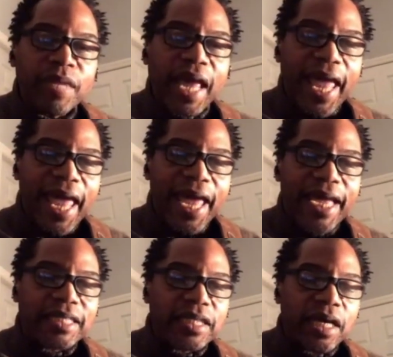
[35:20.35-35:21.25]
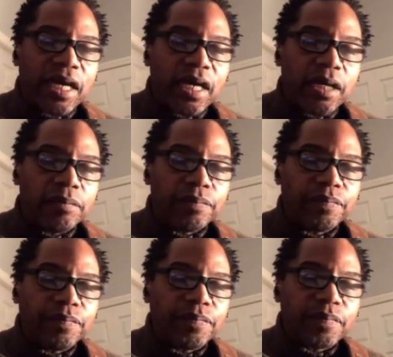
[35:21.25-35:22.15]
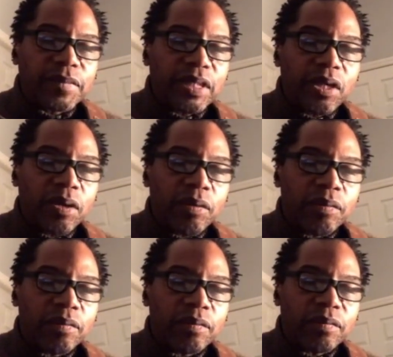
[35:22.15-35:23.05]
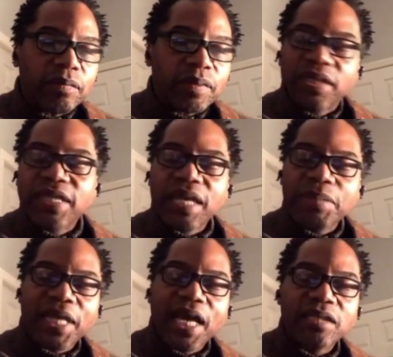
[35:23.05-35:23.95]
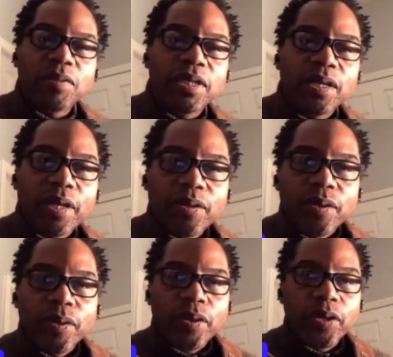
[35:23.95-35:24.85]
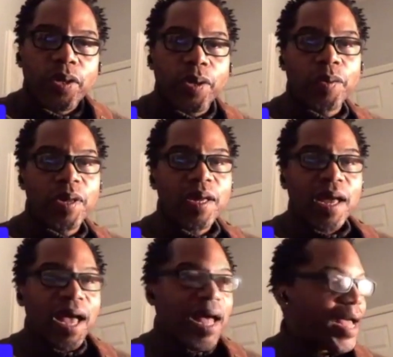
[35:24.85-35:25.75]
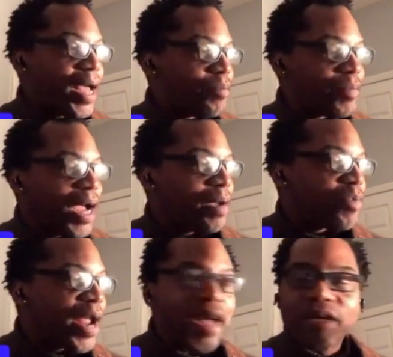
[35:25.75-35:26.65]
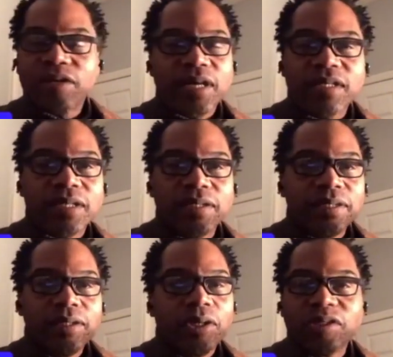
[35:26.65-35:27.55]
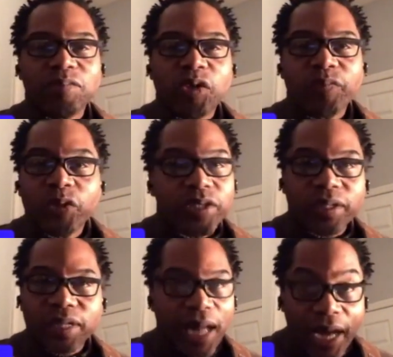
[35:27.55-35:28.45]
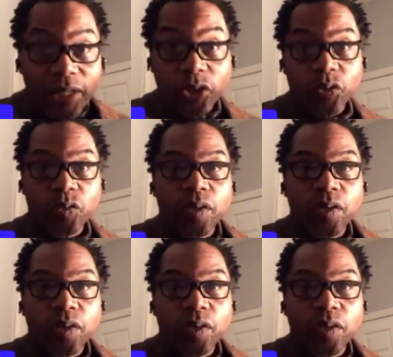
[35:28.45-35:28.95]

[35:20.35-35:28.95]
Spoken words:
and you know, we stabilize one another. You know, I brag on her. I say she knows more music than I do.